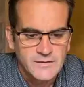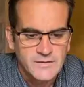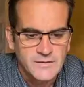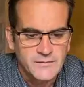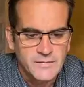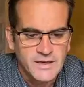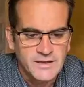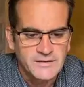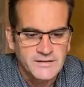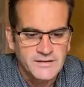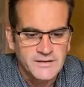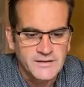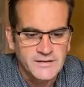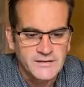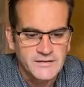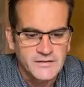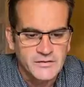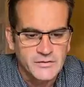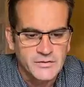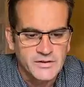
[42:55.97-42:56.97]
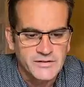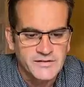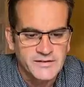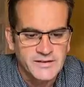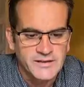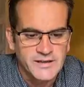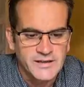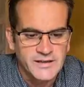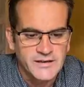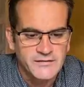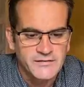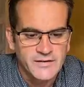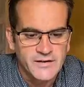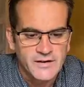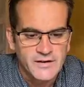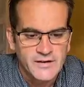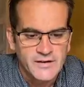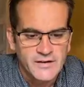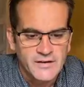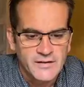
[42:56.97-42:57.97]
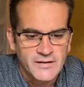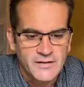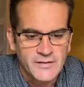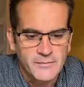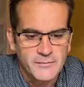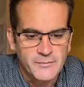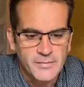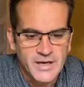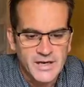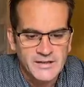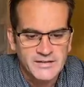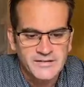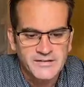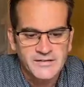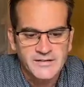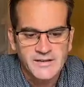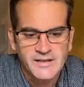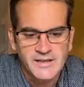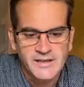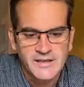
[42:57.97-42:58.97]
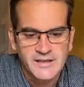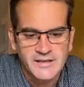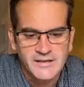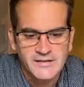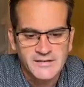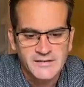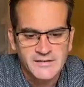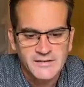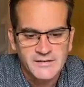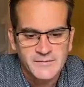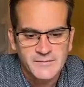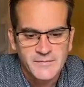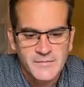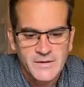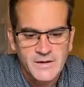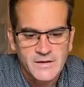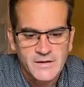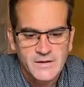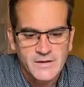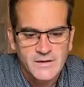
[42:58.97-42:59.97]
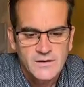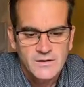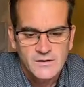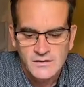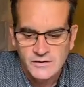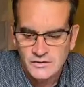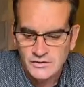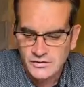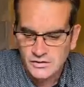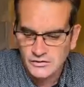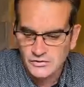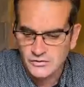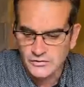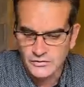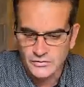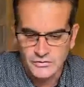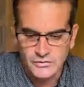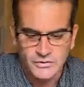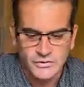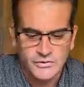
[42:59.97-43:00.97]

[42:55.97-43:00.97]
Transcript: The Buskies. Who does he give? The Buskies to.